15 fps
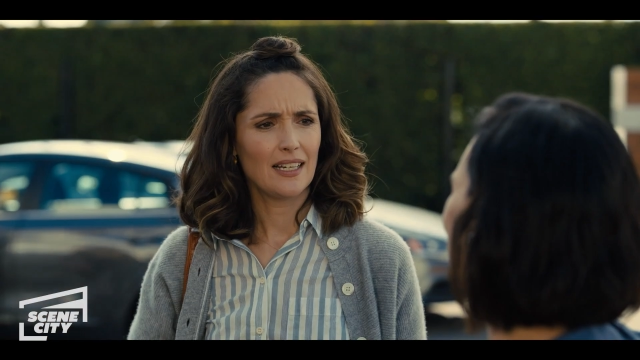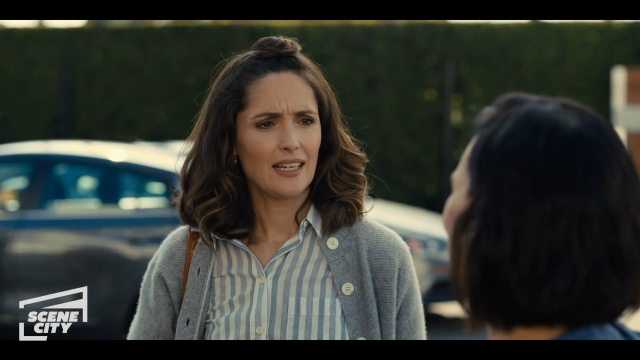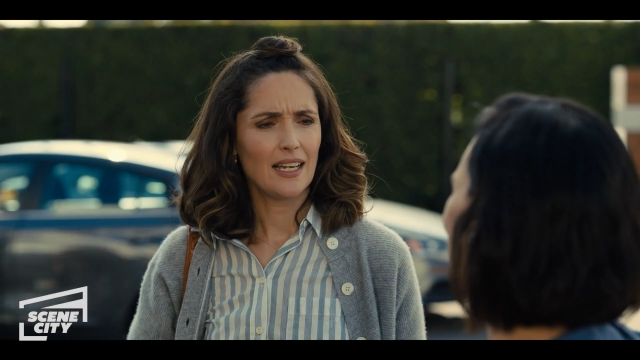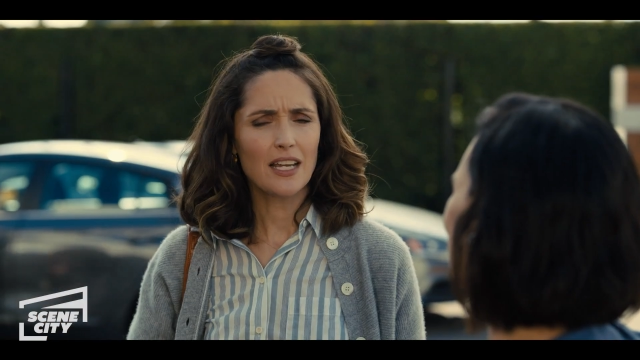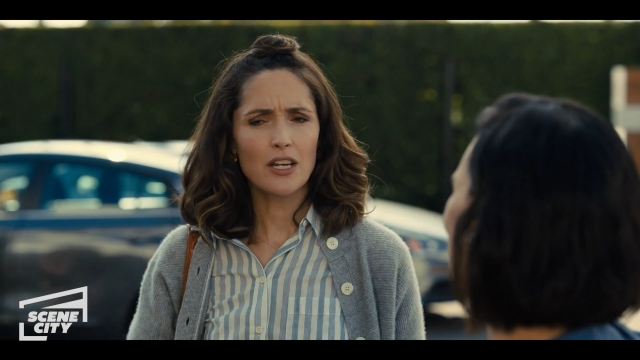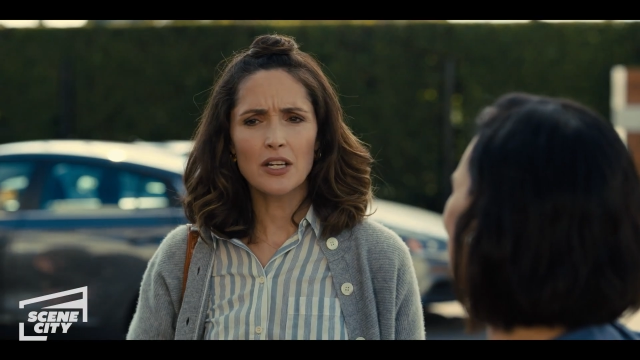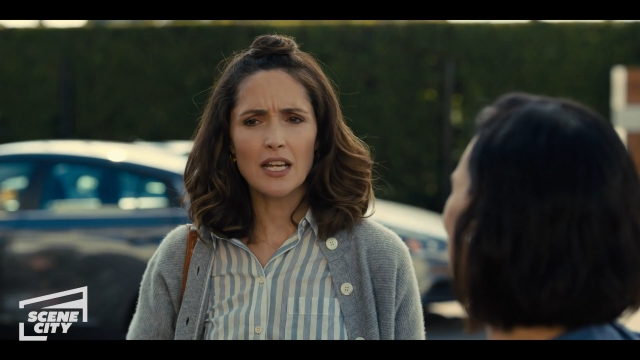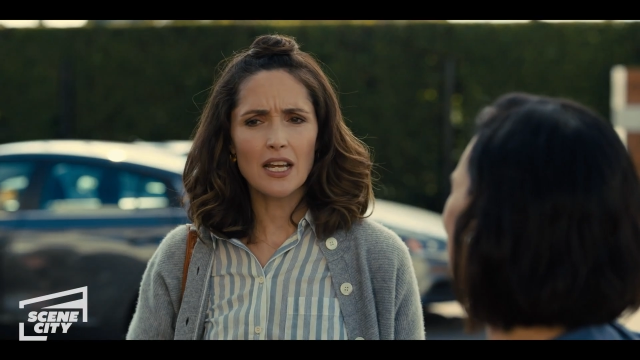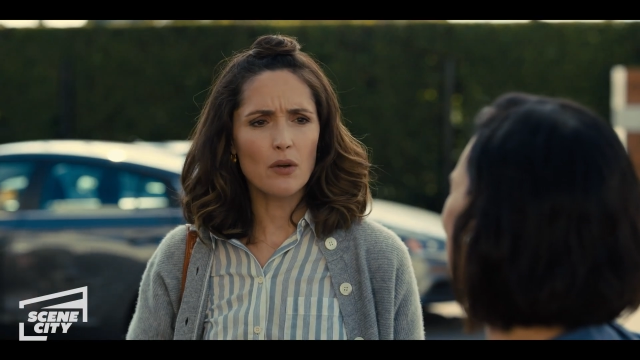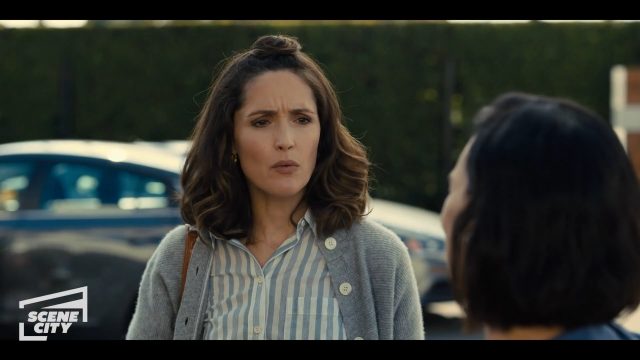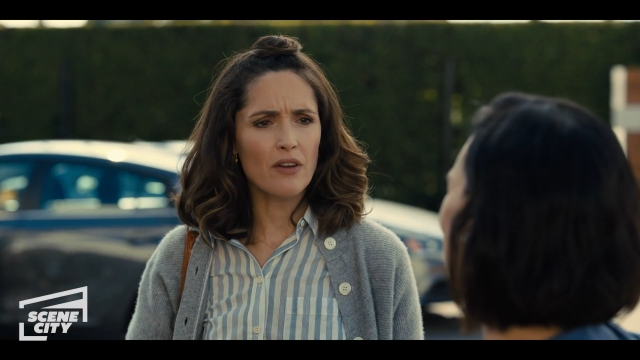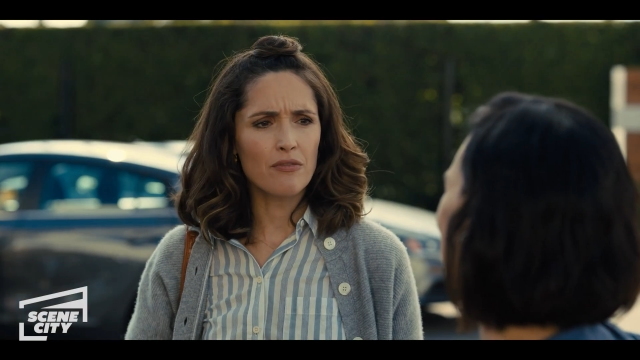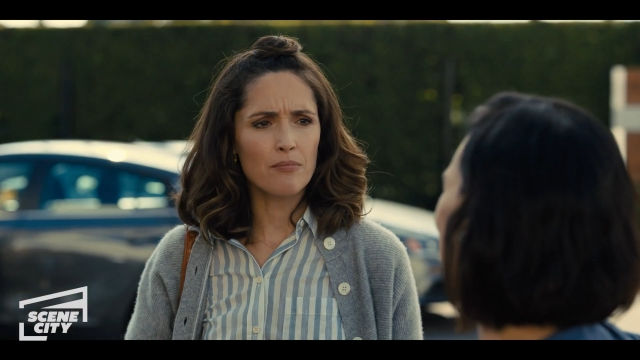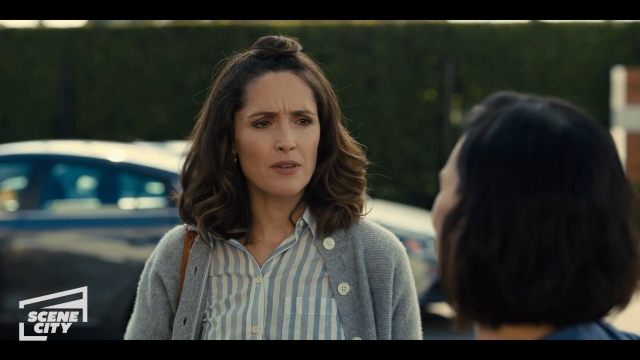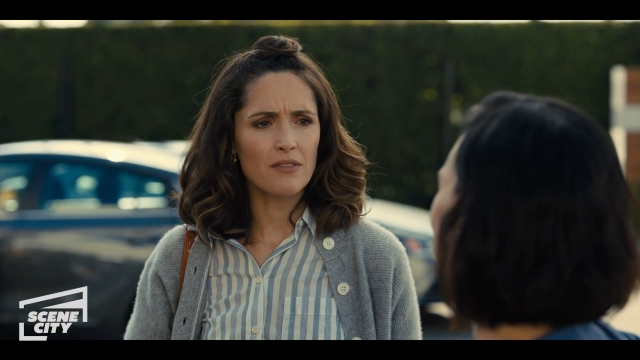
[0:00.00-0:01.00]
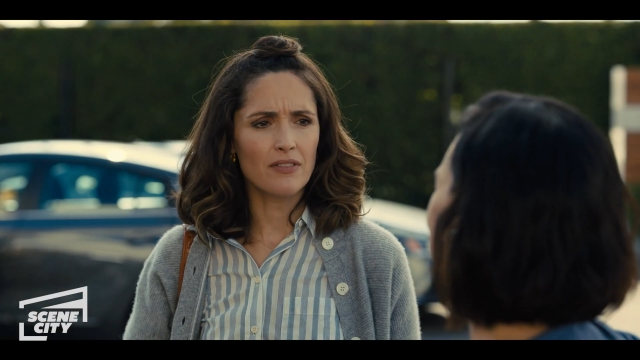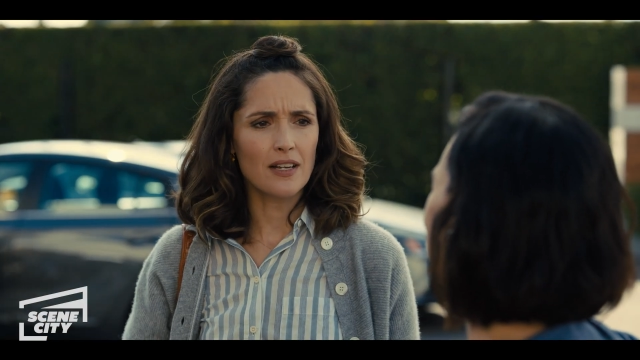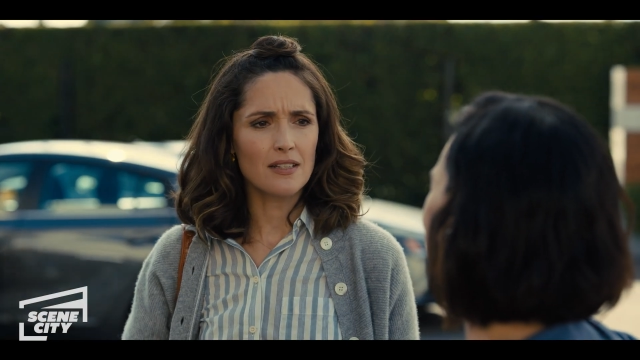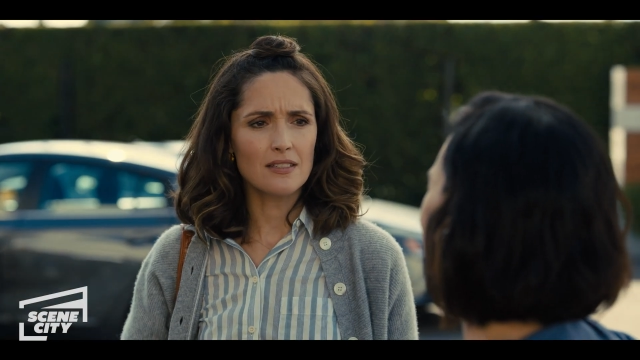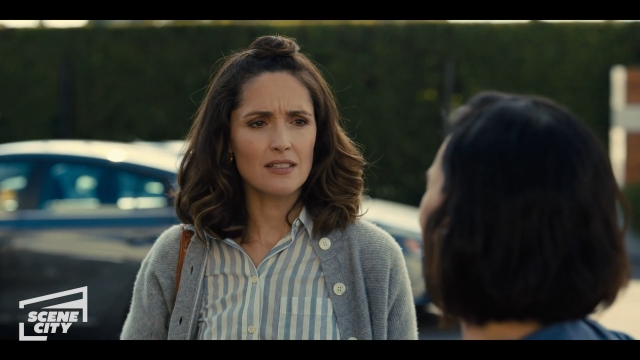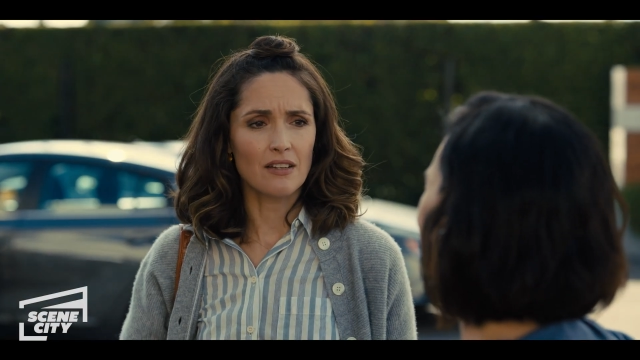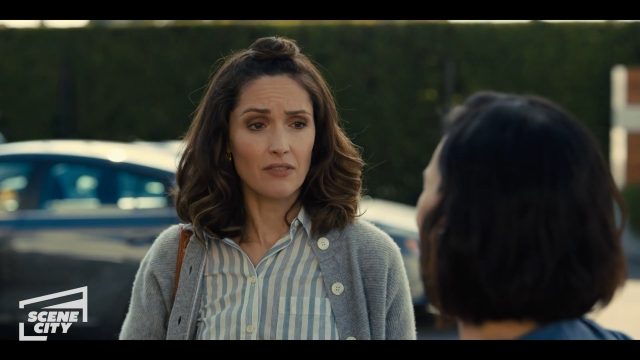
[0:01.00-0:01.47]
He couldn't get away from me
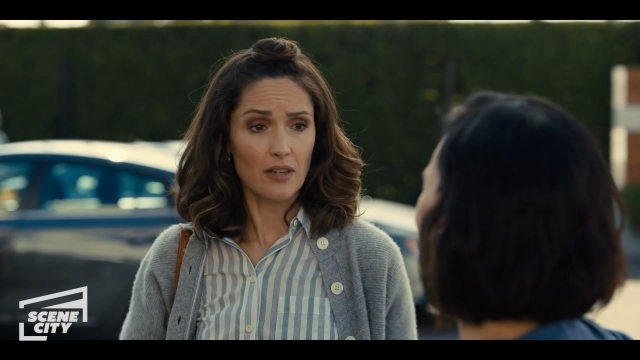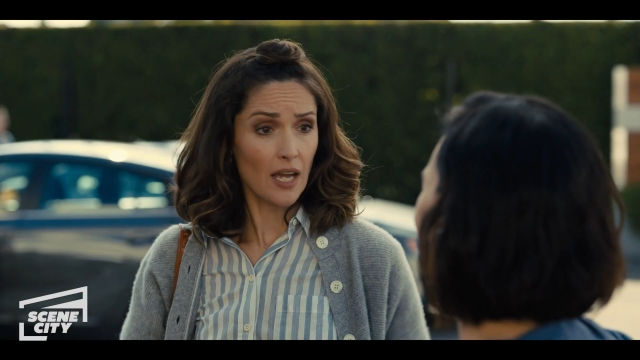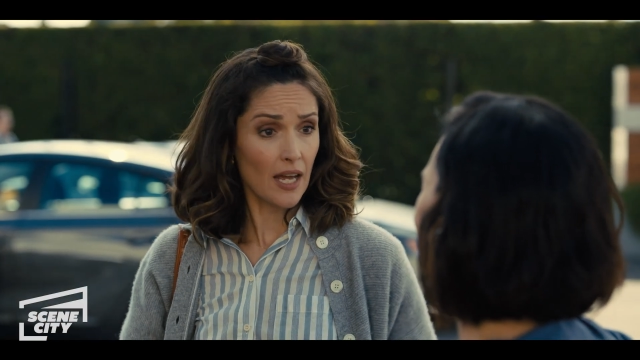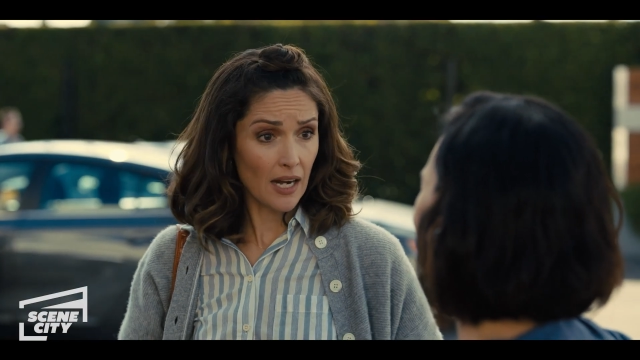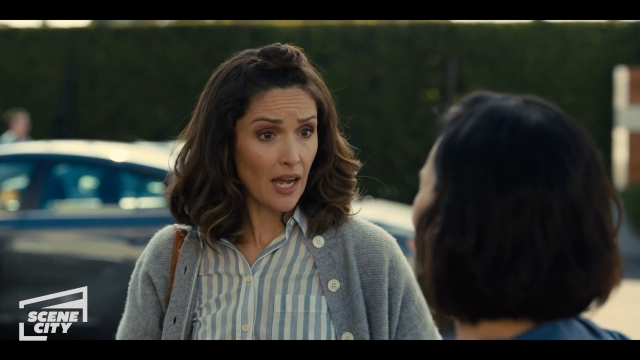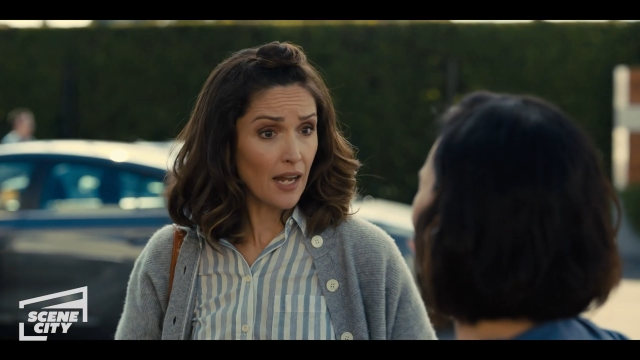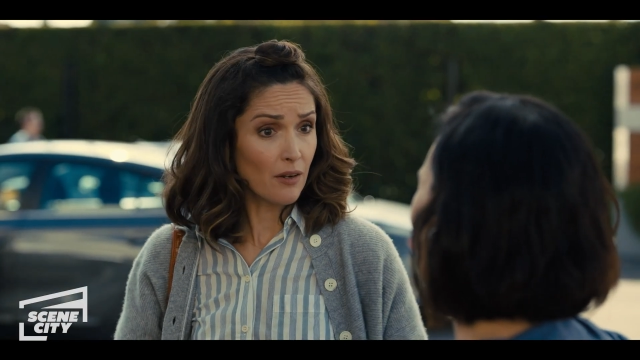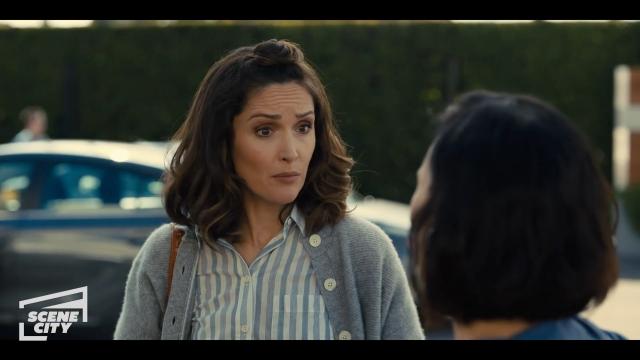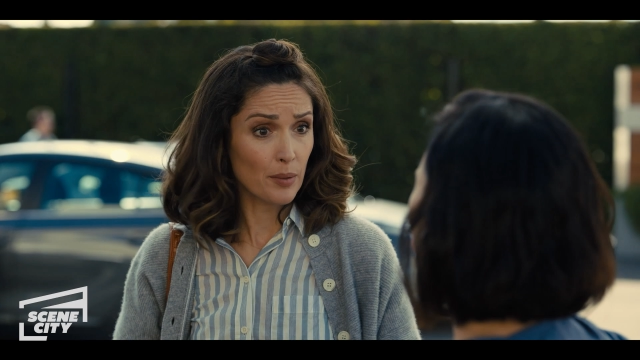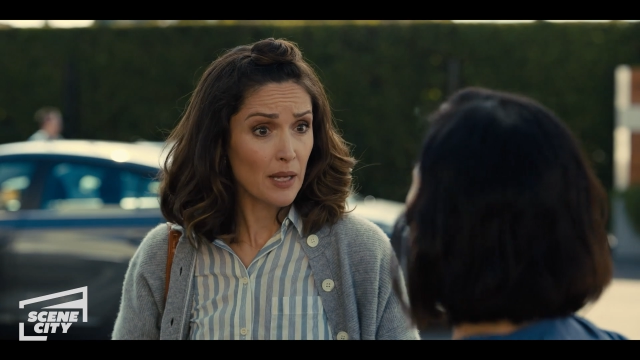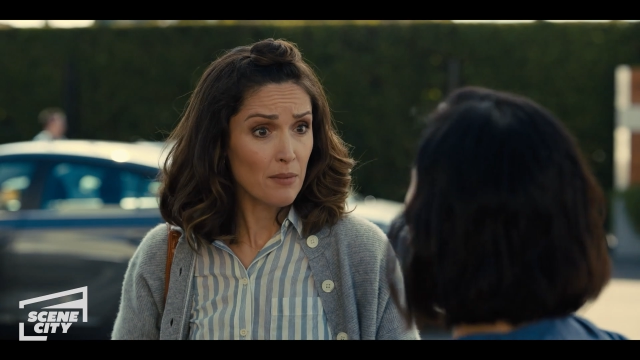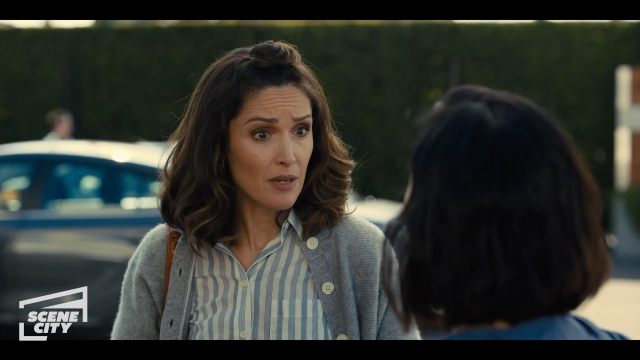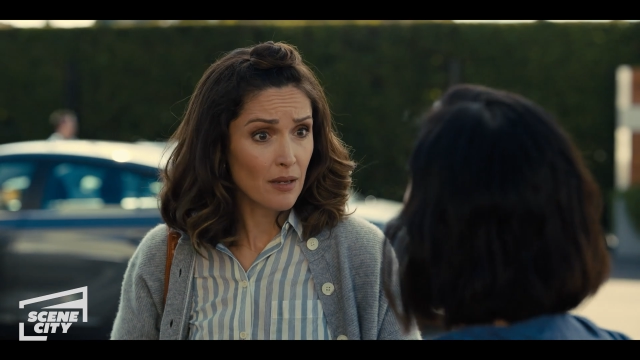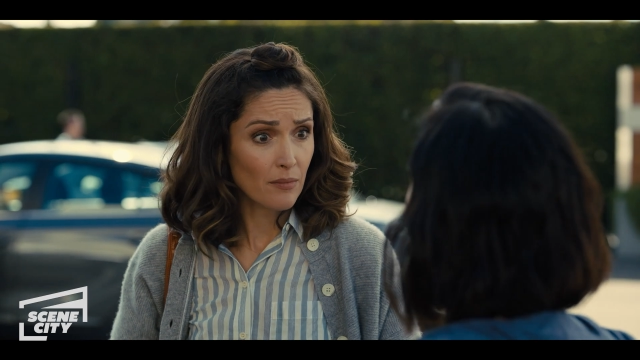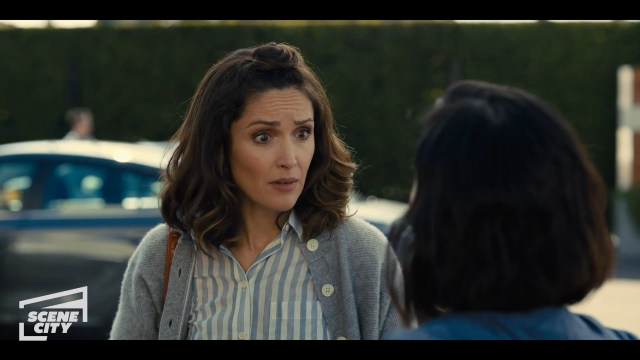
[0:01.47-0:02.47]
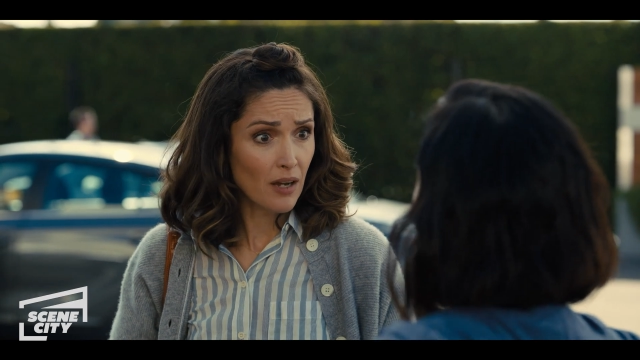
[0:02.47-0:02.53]
fast enough, and I don't blame him.